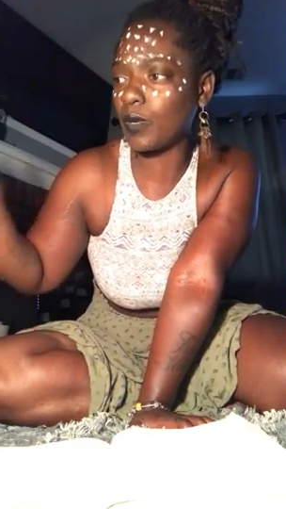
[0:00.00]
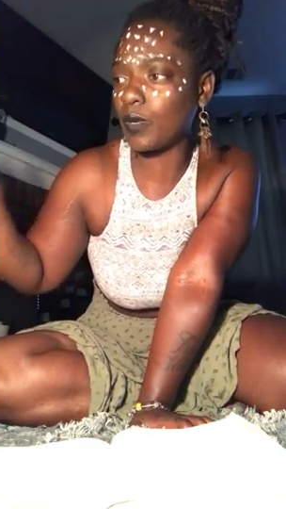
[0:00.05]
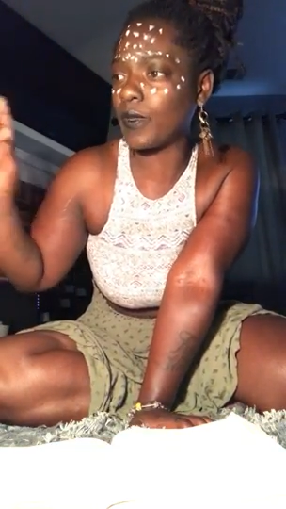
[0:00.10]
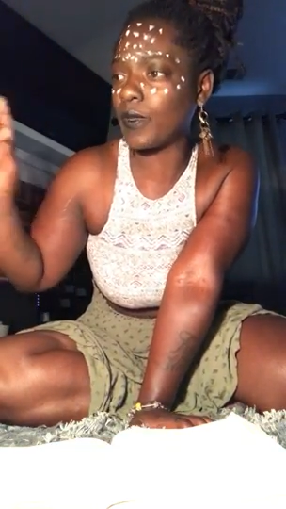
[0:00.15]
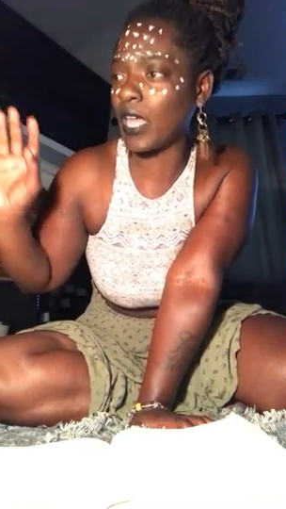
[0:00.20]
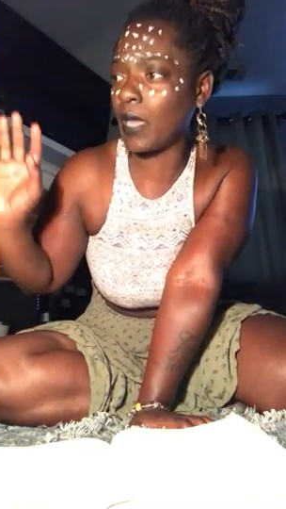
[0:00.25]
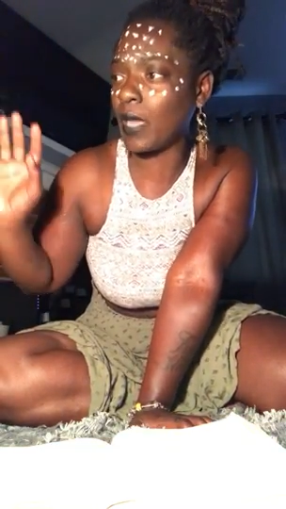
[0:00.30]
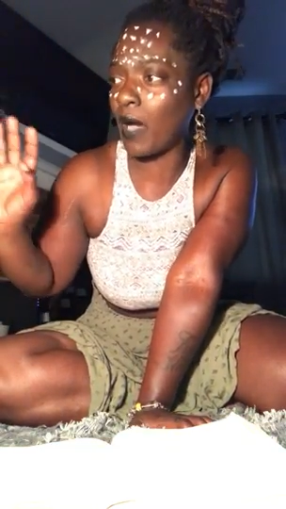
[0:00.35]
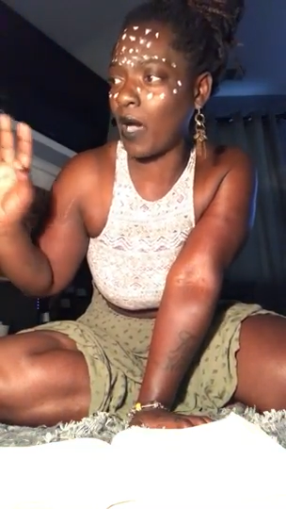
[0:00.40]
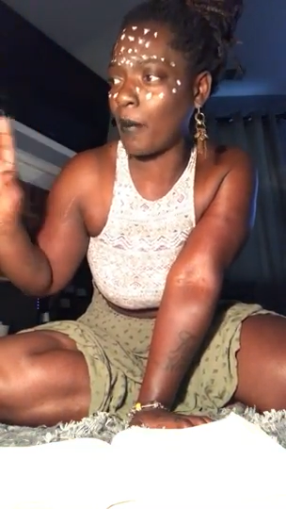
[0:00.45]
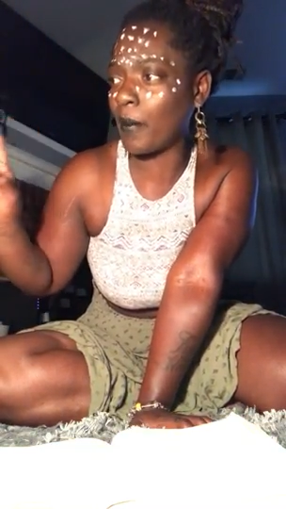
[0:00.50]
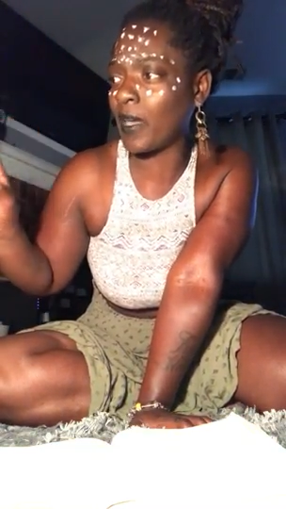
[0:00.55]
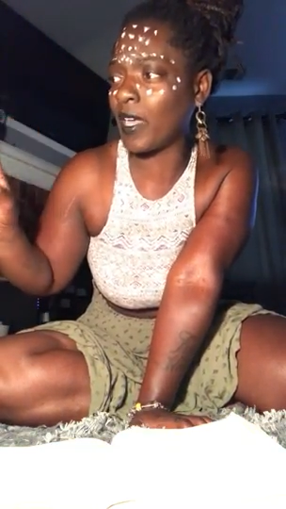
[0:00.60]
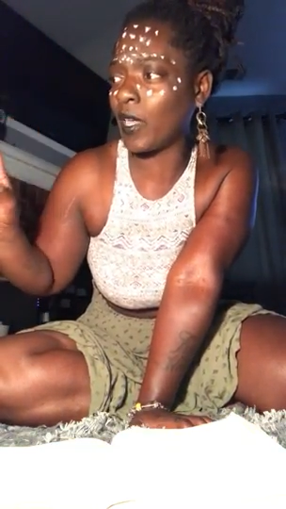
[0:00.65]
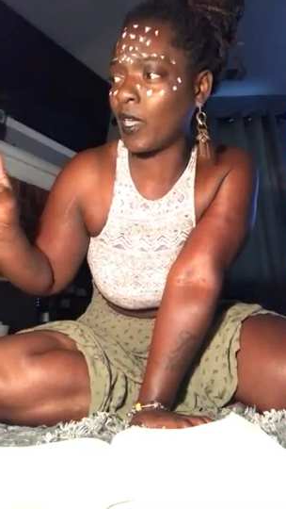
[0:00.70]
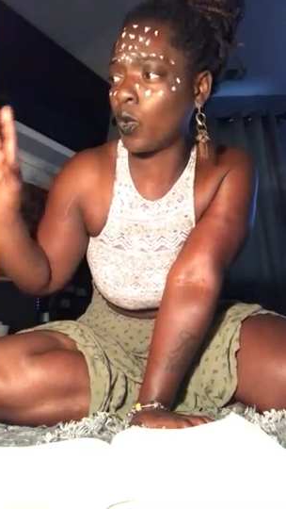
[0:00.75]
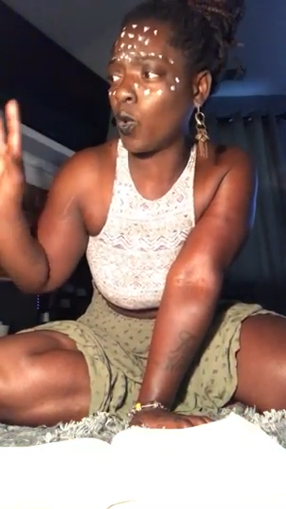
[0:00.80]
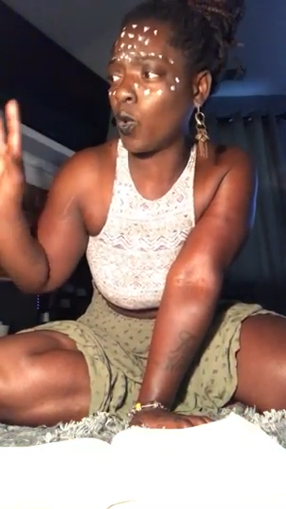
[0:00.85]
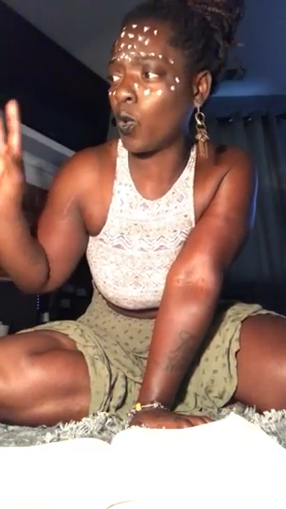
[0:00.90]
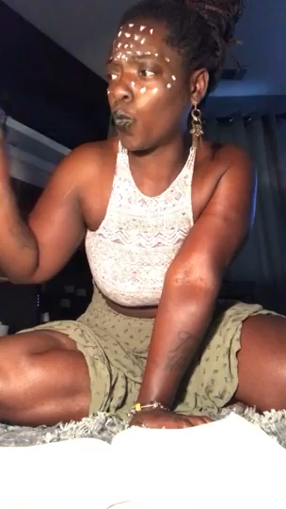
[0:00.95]
with their mama
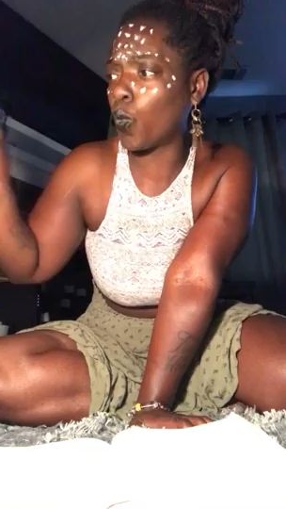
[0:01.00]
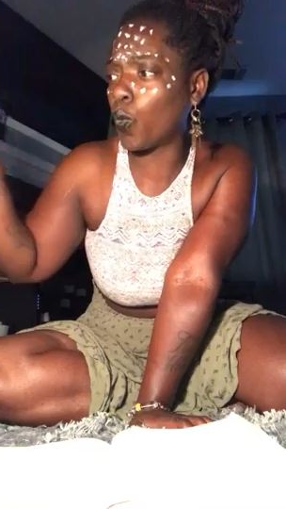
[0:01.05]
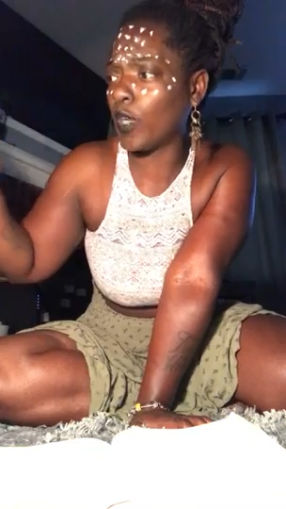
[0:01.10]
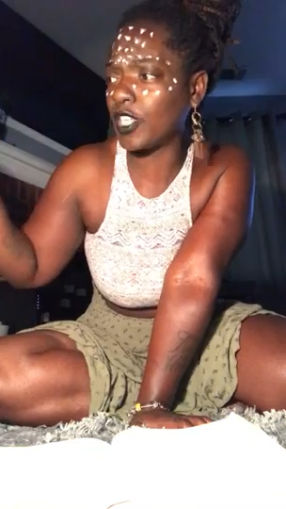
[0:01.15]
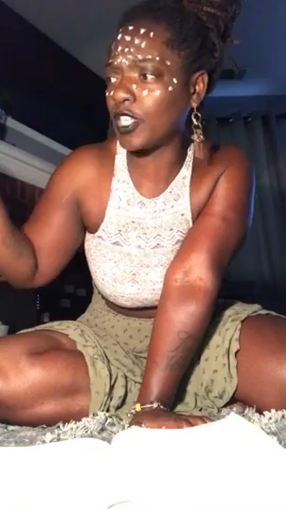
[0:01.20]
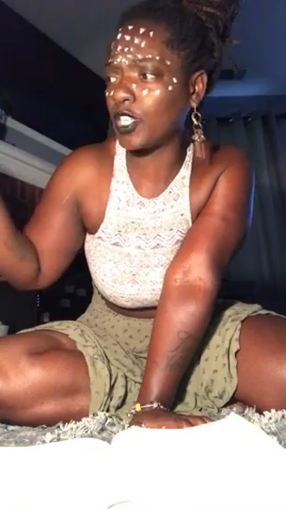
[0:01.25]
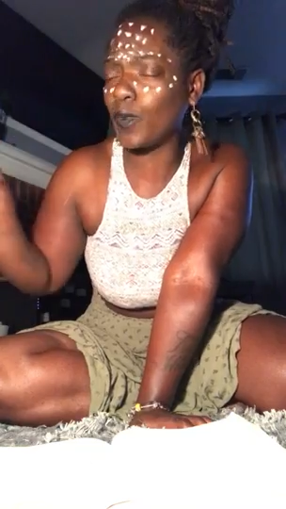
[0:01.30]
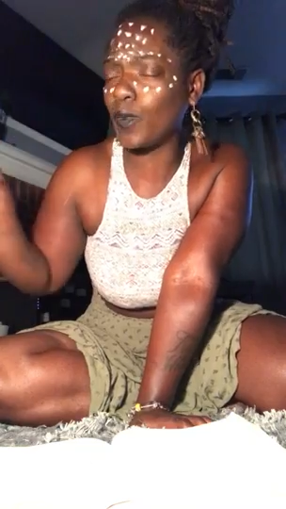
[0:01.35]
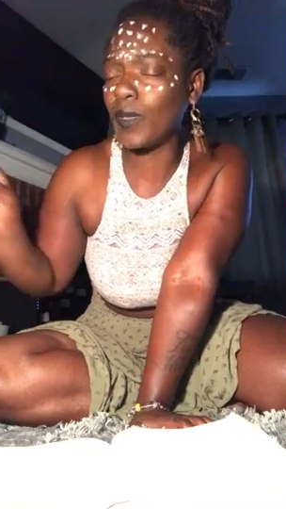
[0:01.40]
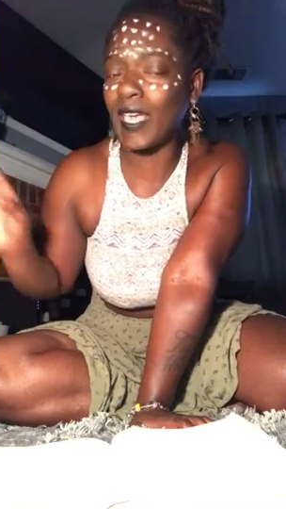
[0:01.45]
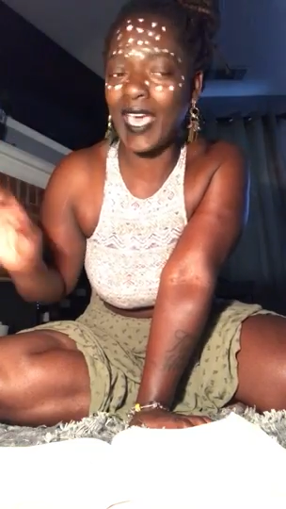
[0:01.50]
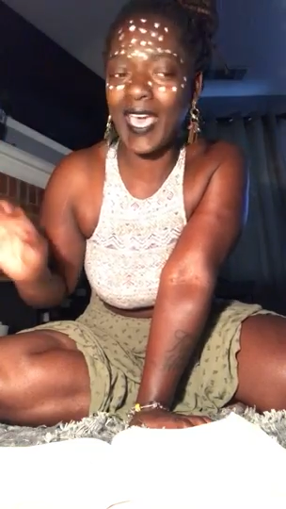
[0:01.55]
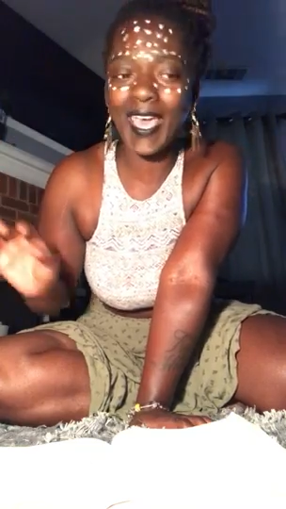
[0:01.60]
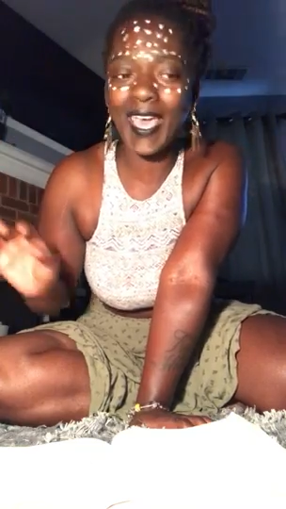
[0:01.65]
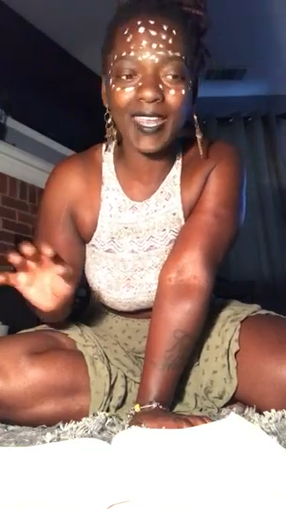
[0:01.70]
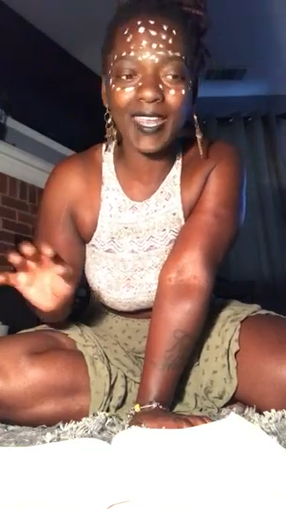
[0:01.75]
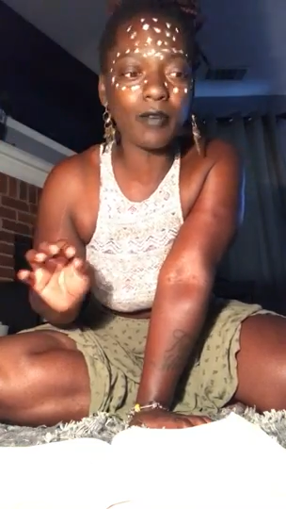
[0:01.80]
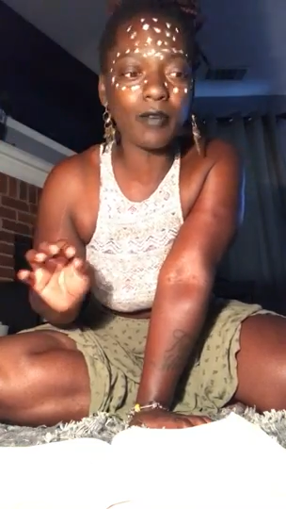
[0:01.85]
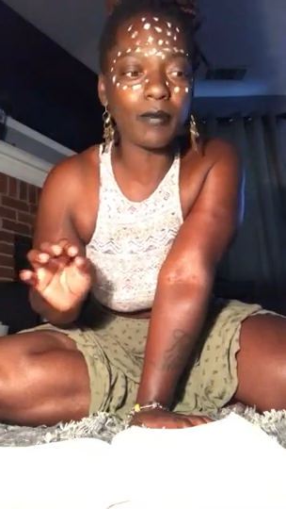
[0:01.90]
and wish we had it,